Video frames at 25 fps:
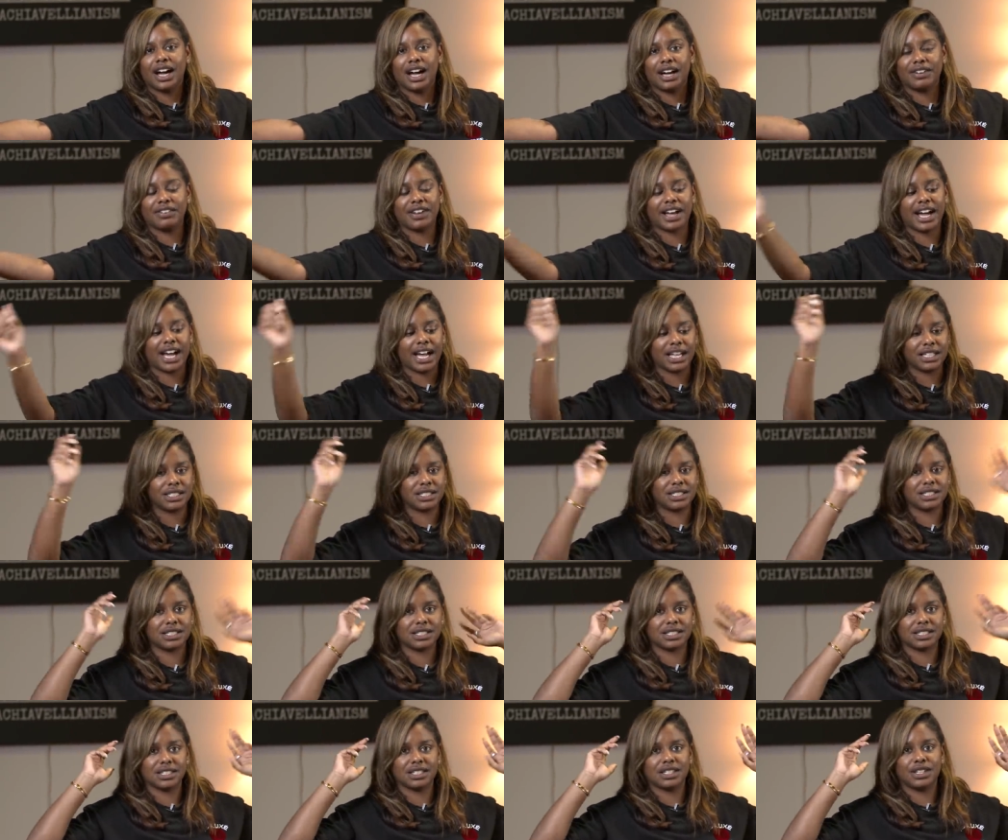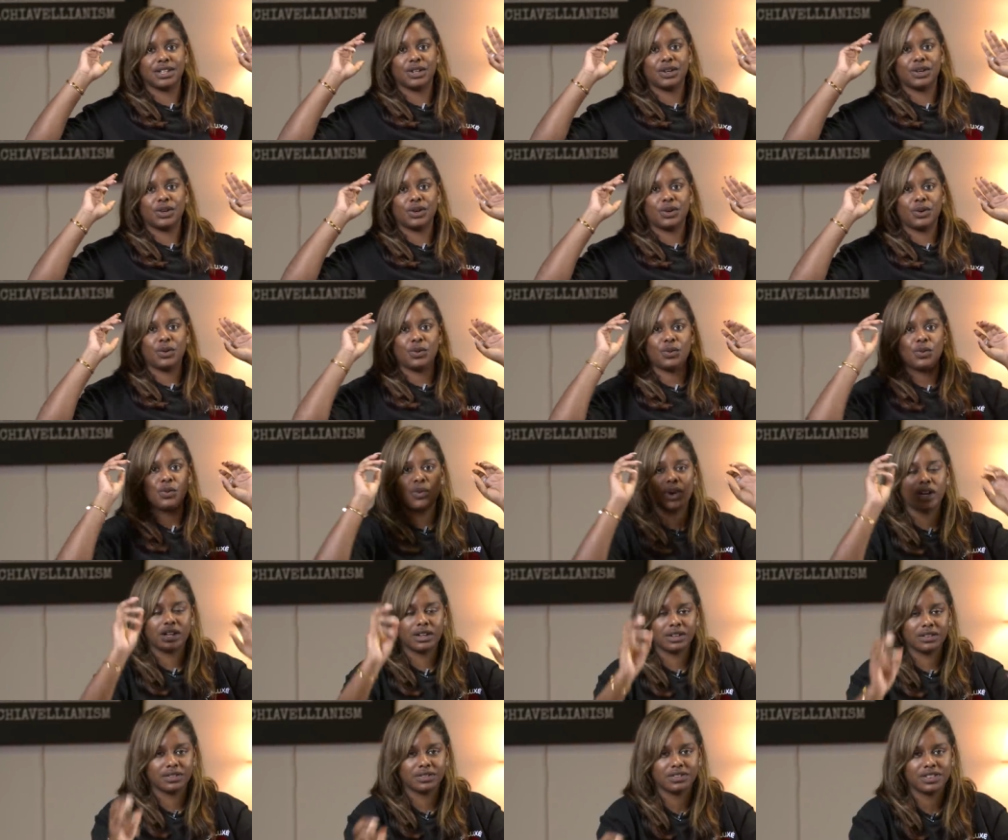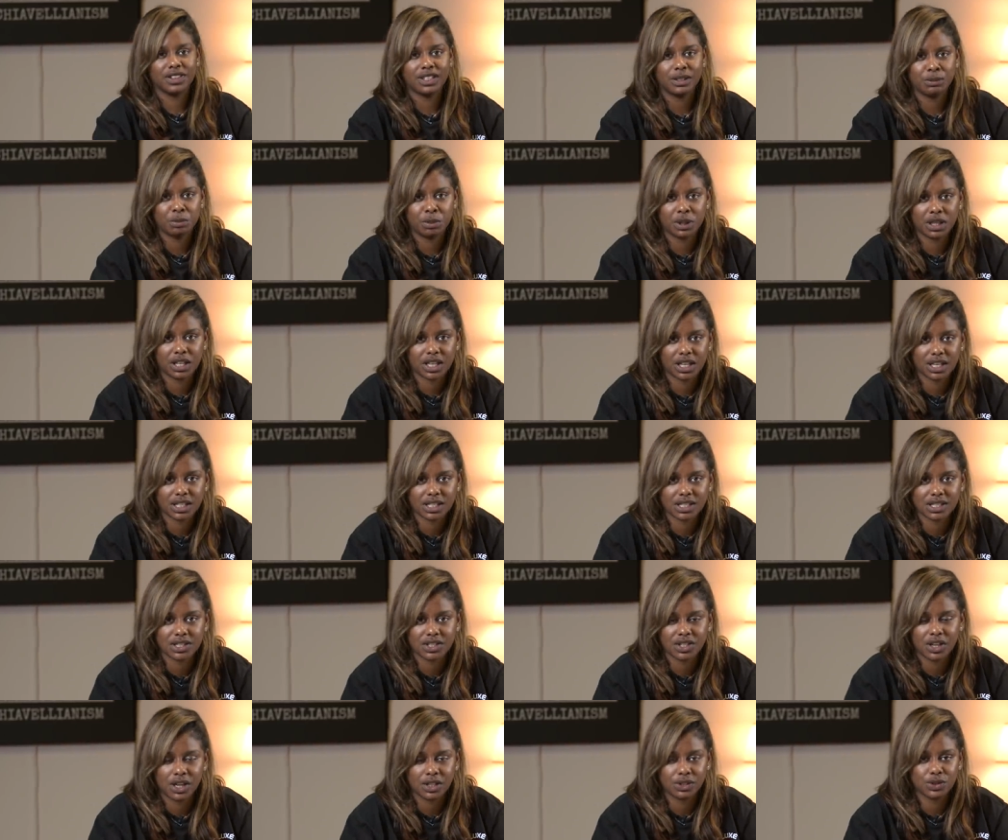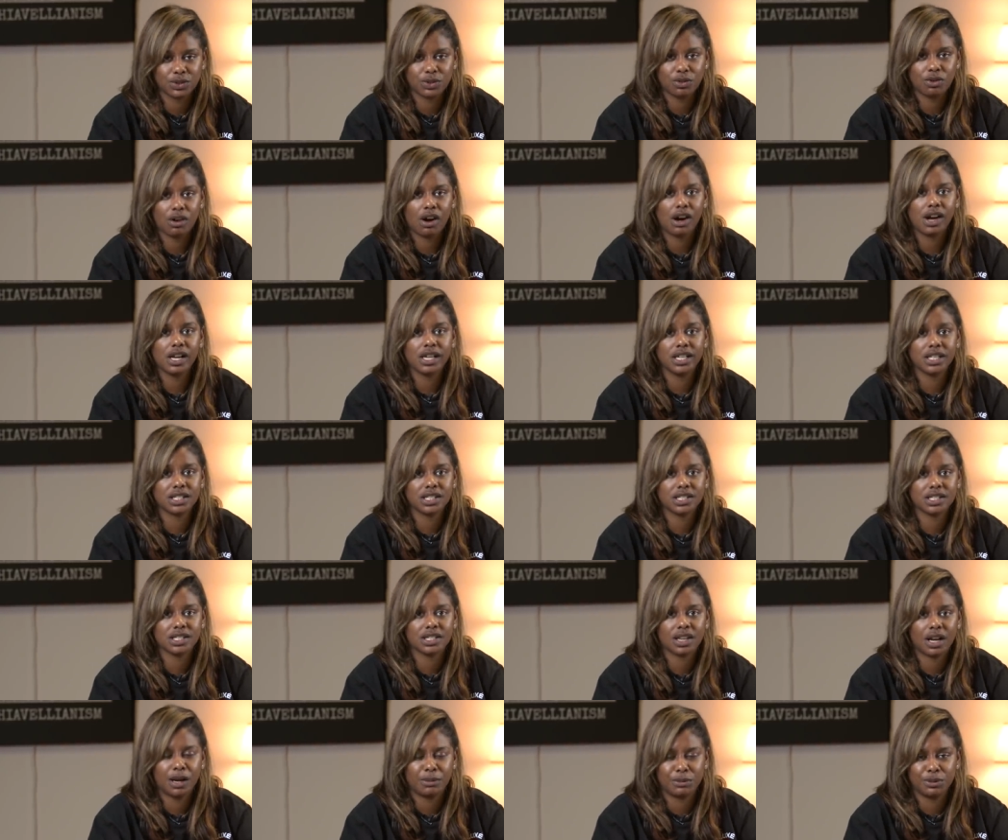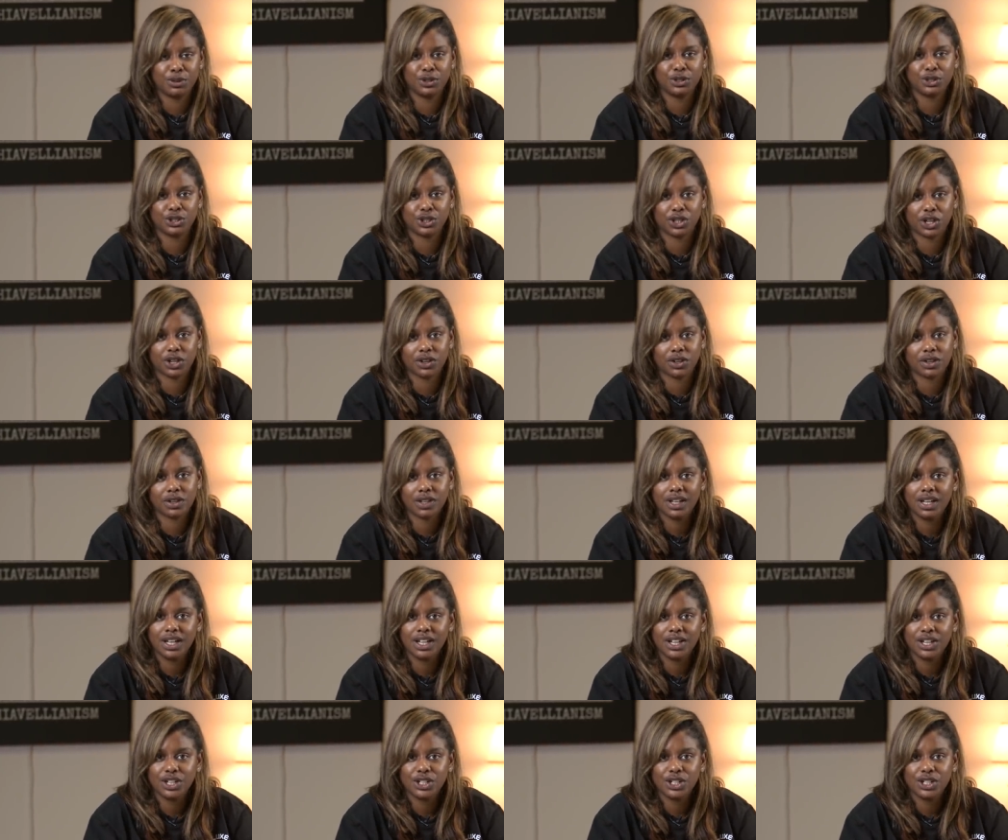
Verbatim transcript: I've had one of the biggest dancehall artists come on the show.